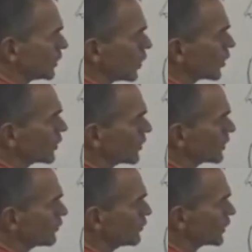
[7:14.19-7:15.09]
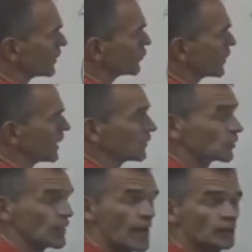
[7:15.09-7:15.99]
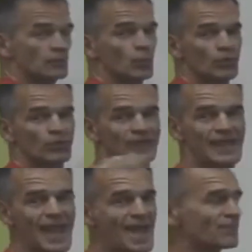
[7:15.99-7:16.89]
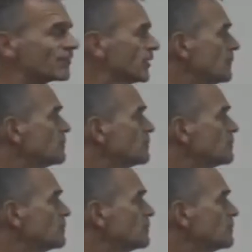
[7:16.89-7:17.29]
the longer the foot can stay in the ground, the more the calf